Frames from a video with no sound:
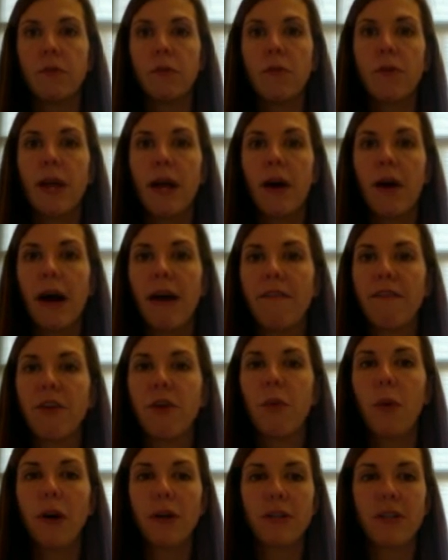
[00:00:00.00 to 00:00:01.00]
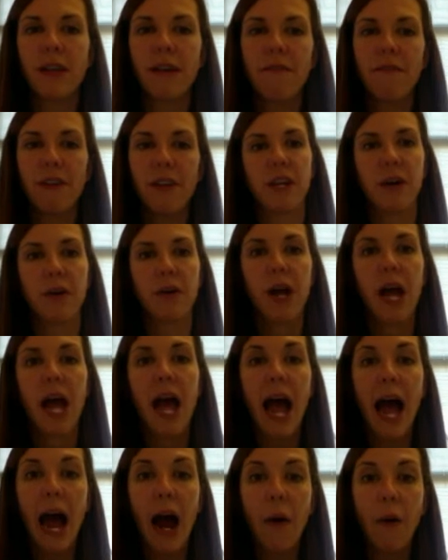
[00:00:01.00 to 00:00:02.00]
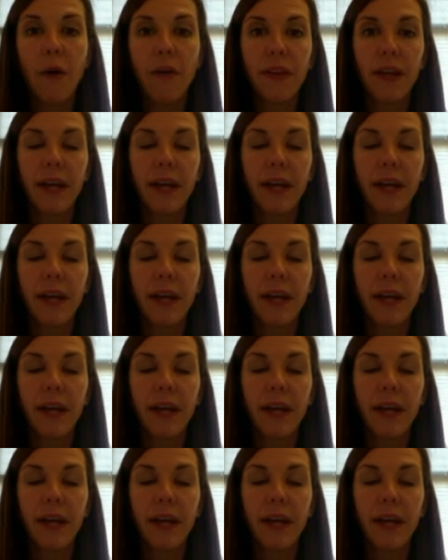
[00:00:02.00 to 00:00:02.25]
Now, after you watch that video, how are the